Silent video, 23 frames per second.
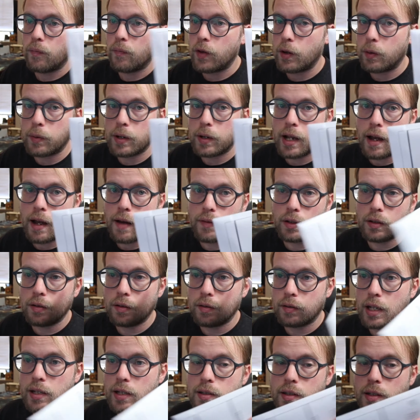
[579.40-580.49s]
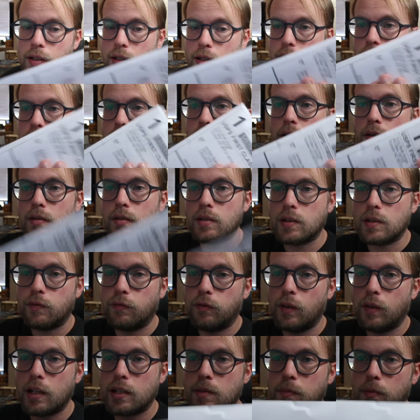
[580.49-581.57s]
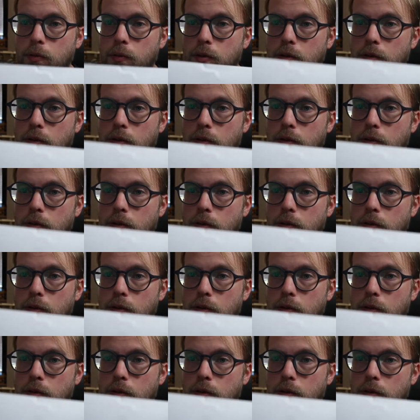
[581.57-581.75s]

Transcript: there we have it. That's going to get there. It's flexible